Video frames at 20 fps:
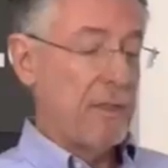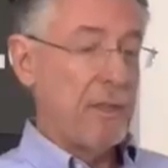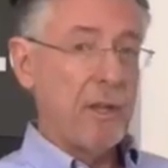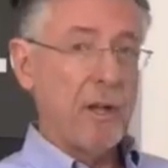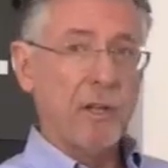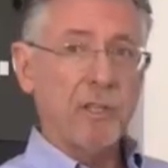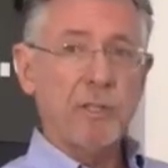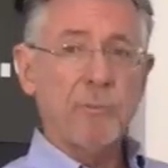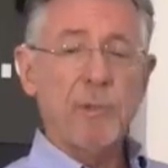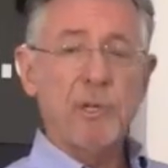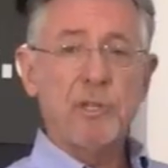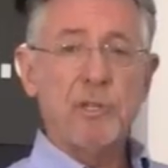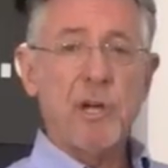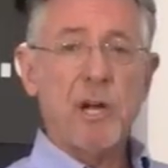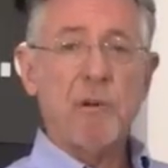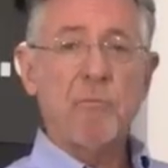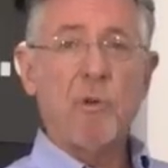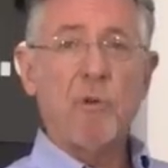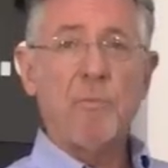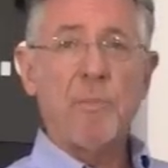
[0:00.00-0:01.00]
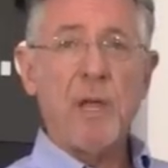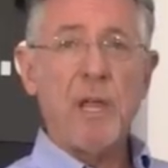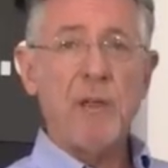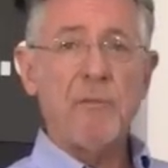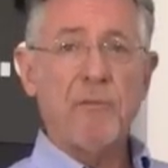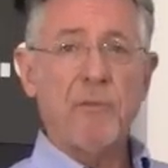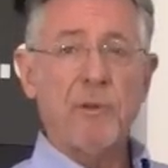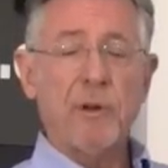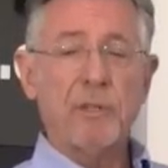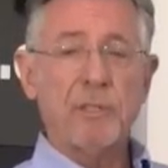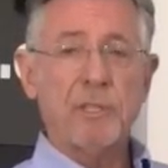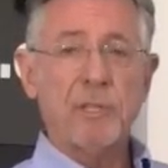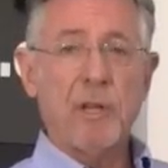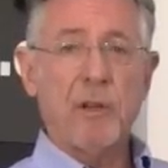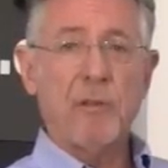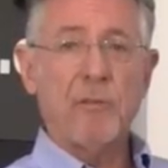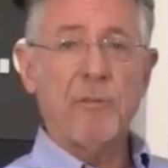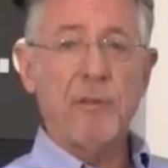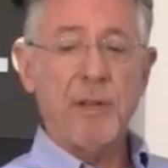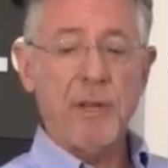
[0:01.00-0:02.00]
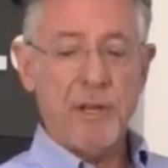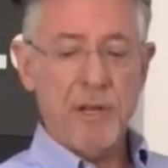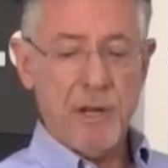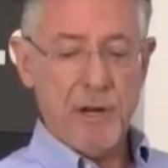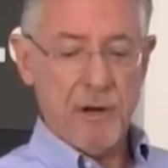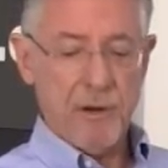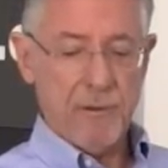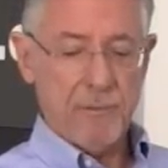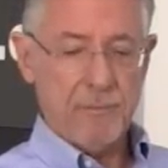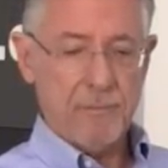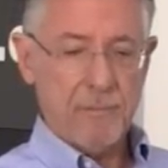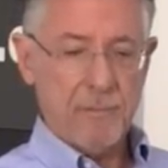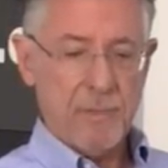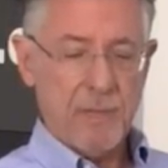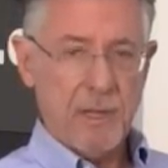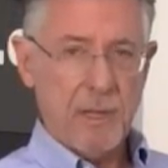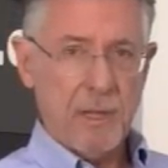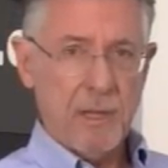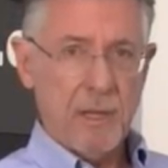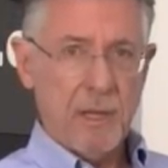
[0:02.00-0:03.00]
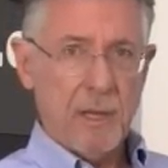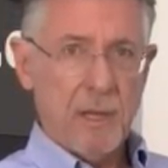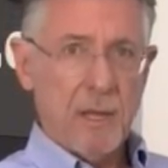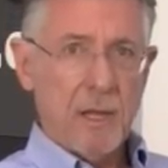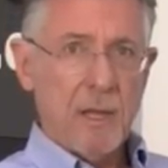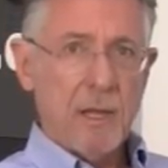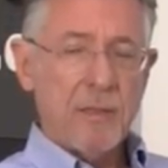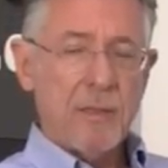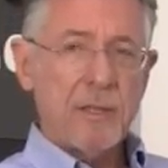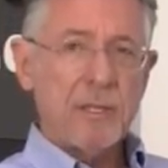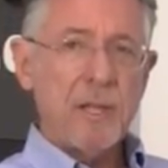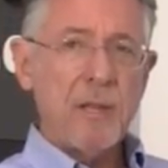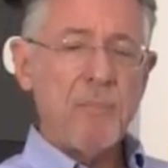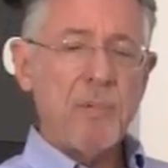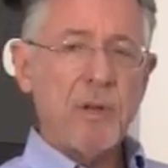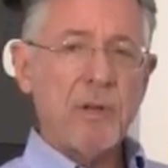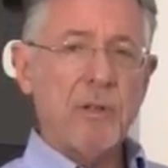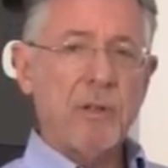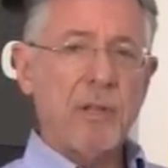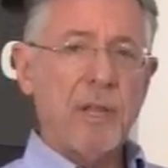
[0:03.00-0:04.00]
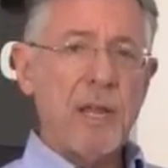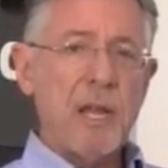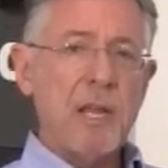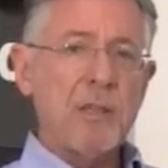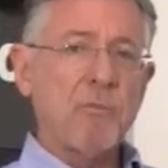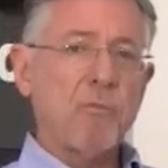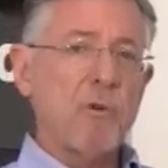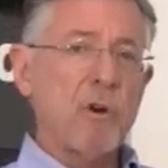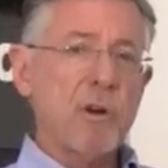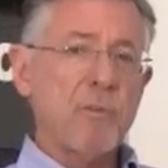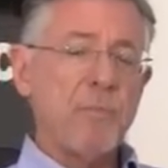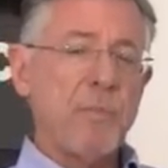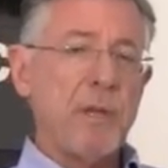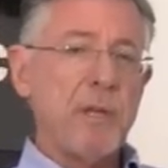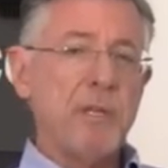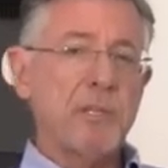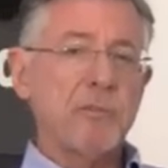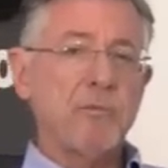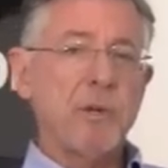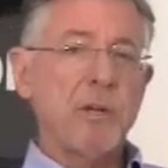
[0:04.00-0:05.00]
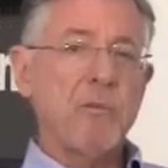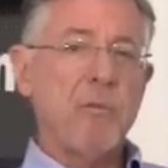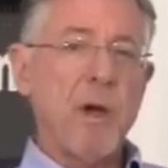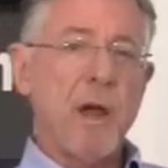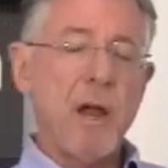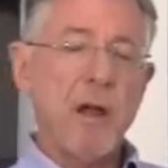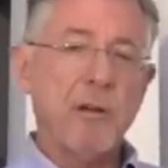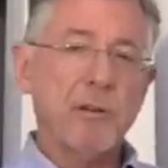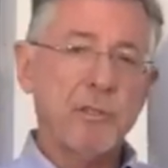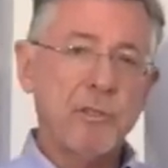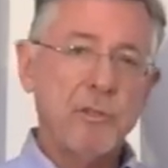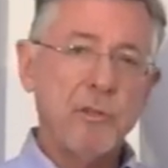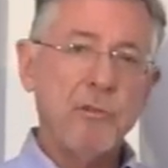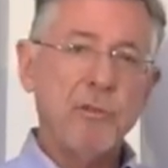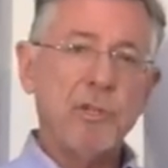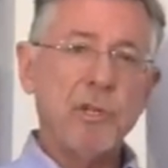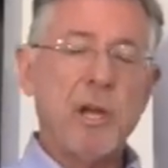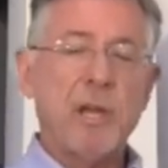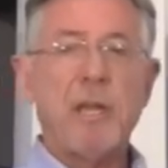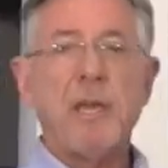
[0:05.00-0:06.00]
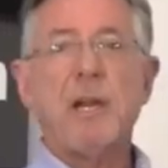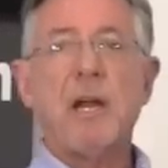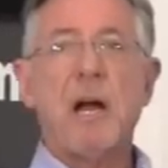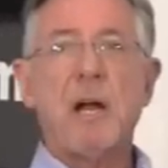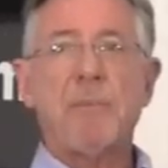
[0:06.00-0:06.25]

the Ultimate Chuck will pay for itself in a year. The typical lathe workpiece requires two chucking